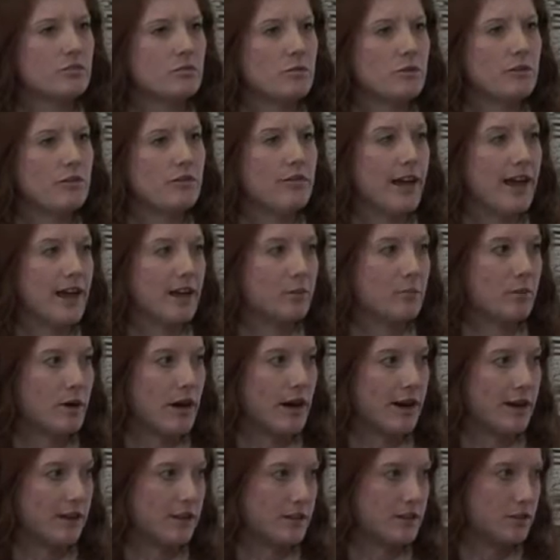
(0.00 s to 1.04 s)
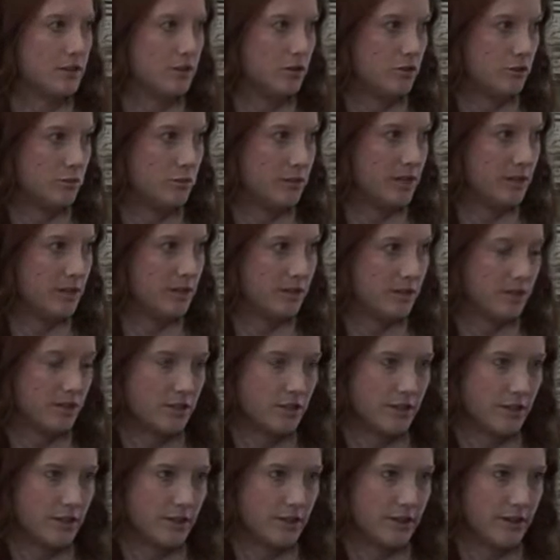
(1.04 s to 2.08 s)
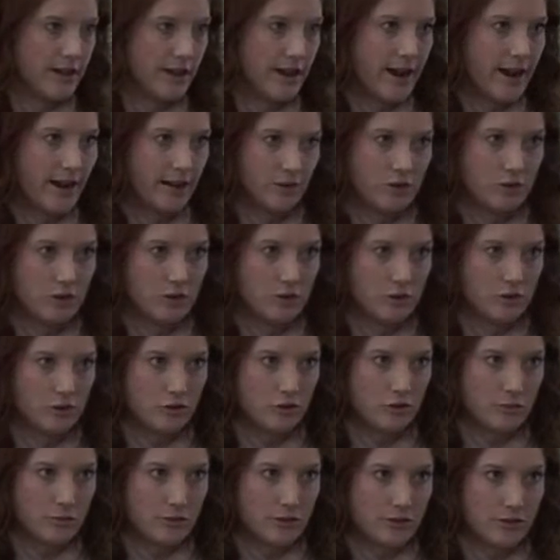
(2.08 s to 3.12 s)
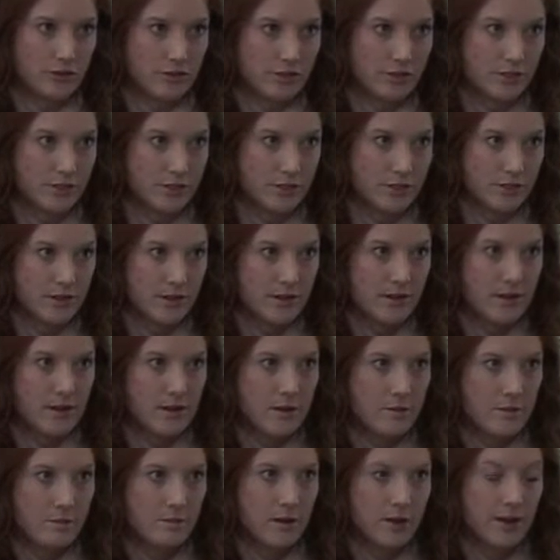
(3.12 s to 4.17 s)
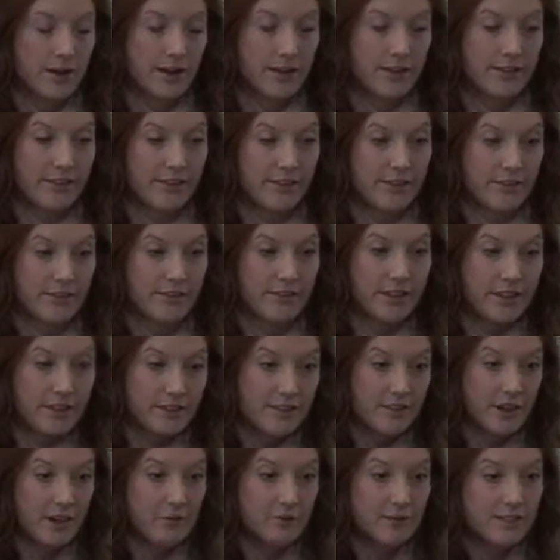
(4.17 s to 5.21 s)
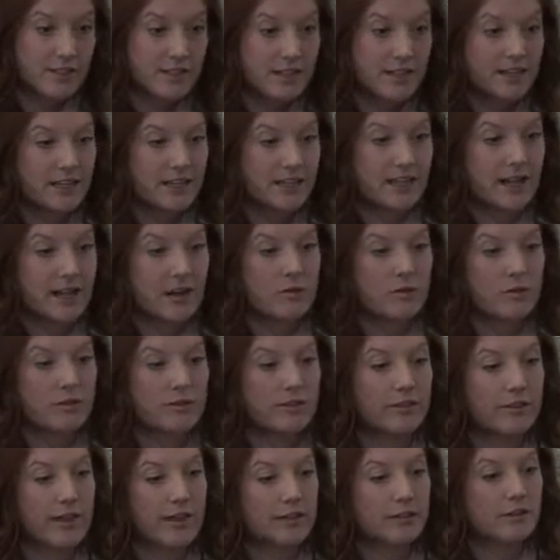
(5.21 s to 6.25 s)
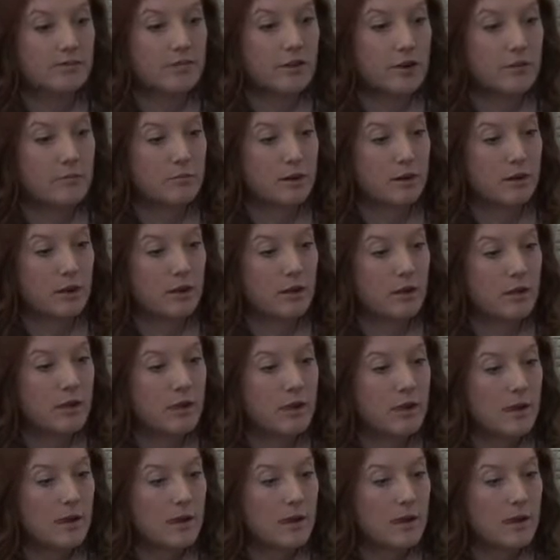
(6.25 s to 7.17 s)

worth of ag products and you'd be considered an agricultural producer. But I think that was taken out with the last Farm Bill.